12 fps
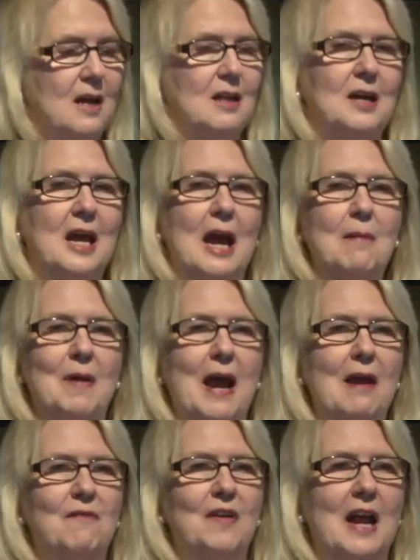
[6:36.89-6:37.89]
The
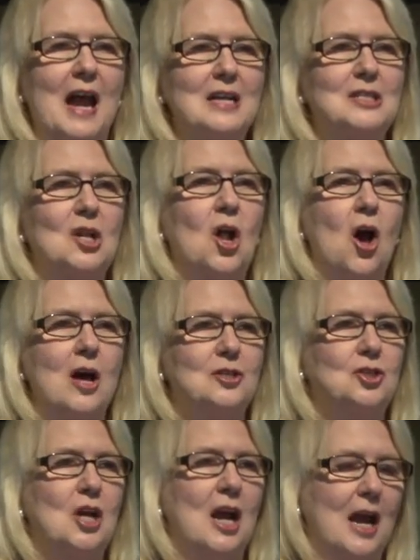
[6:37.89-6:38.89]
campaign finance
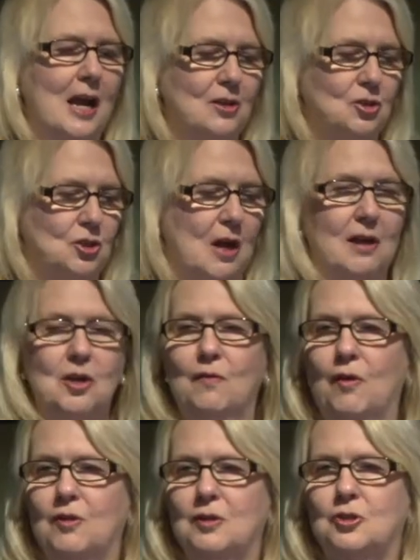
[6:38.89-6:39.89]
laws changed. You've
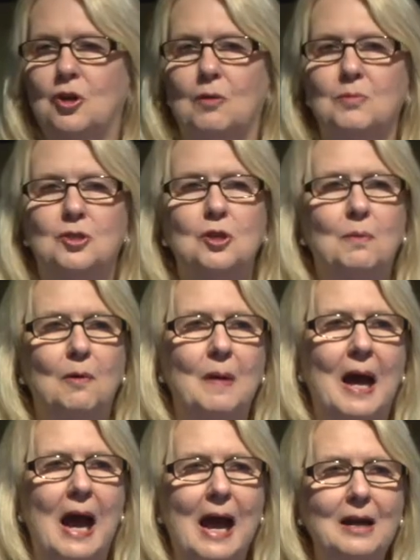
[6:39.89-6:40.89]
heard the term super
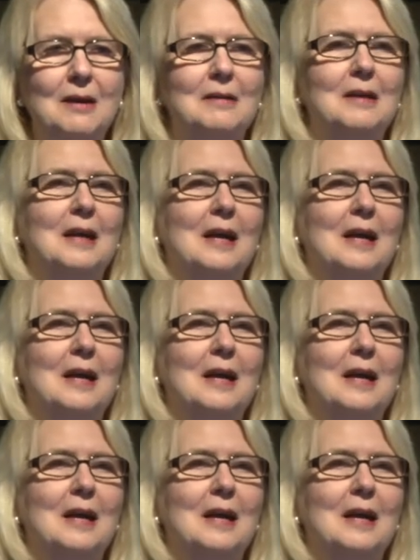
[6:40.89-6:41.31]
PAC.